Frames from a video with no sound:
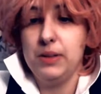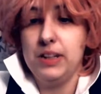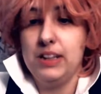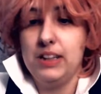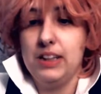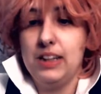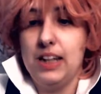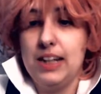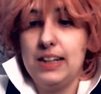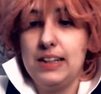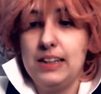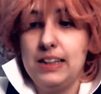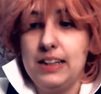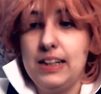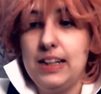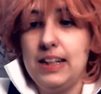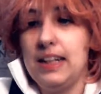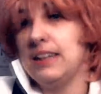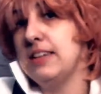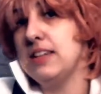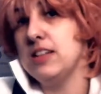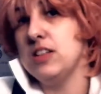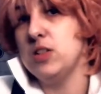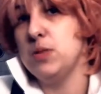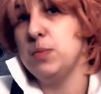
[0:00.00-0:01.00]
likely
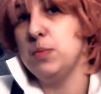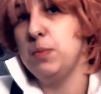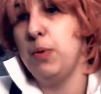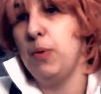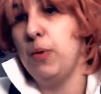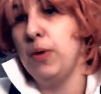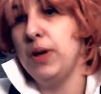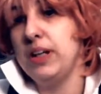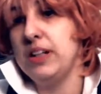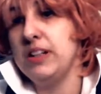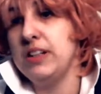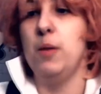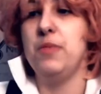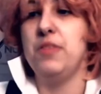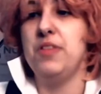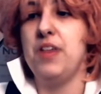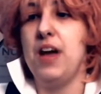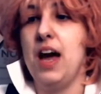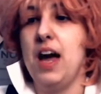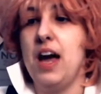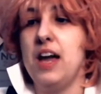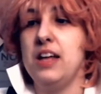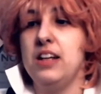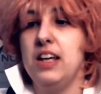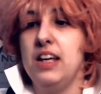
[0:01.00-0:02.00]
at this point.
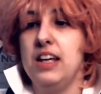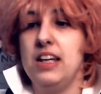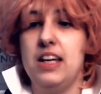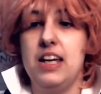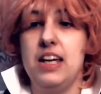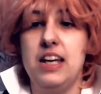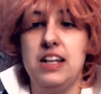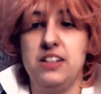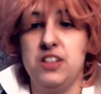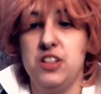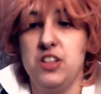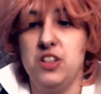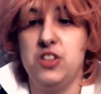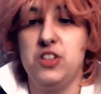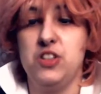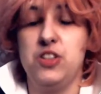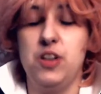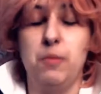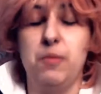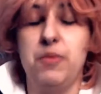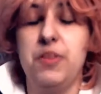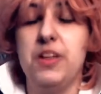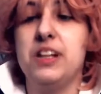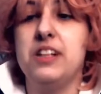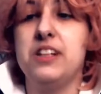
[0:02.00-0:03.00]
That it's
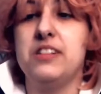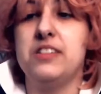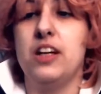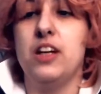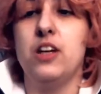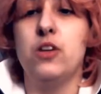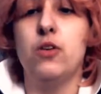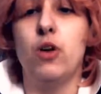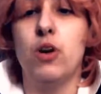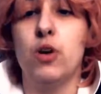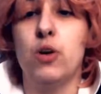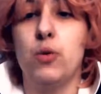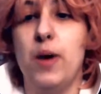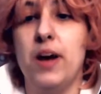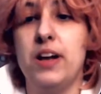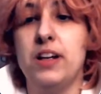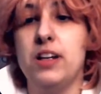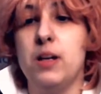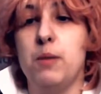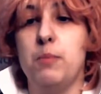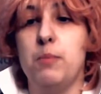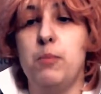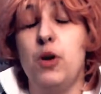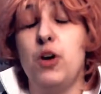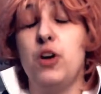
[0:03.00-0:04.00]
something Xehanort read
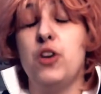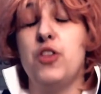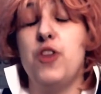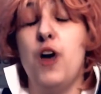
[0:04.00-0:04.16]
in a book,